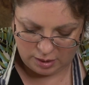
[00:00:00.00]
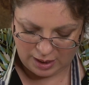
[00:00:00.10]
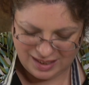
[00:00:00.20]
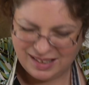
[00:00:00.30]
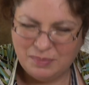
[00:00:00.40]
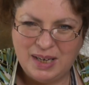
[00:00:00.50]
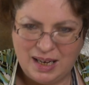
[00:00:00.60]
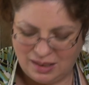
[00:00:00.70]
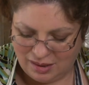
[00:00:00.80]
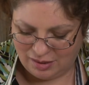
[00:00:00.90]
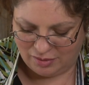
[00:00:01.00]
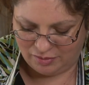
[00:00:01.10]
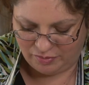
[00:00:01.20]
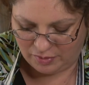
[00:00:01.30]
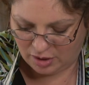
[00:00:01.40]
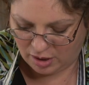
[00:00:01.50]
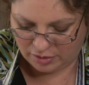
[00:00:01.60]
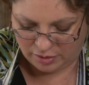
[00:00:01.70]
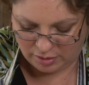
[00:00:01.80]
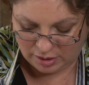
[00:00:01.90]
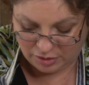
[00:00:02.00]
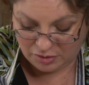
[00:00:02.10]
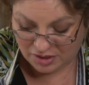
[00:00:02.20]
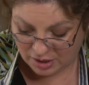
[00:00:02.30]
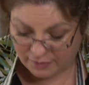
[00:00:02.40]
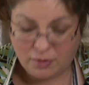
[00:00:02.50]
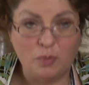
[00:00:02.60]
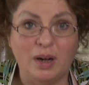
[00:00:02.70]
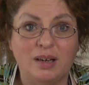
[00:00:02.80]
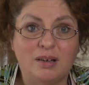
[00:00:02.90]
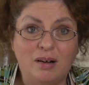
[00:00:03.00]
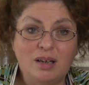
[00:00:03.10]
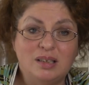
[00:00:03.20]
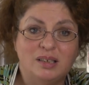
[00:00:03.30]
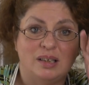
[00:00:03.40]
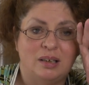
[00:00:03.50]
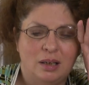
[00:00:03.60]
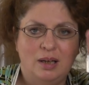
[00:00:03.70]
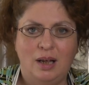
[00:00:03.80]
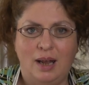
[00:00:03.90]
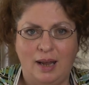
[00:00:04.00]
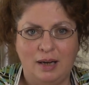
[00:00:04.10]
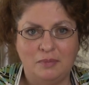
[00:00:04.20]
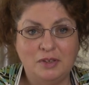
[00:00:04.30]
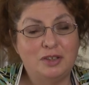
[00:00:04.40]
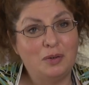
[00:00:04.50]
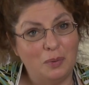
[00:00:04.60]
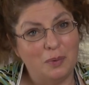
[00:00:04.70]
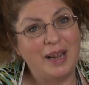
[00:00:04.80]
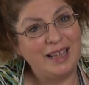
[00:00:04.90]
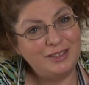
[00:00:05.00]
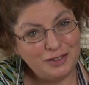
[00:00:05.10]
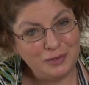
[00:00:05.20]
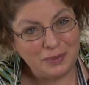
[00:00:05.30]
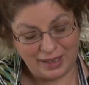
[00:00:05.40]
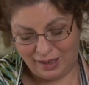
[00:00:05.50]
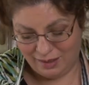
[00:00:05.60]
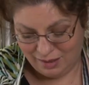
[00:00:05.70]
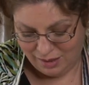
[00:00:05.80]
I did some tests from the doctor to discover what caused it, and it was the corn and soy.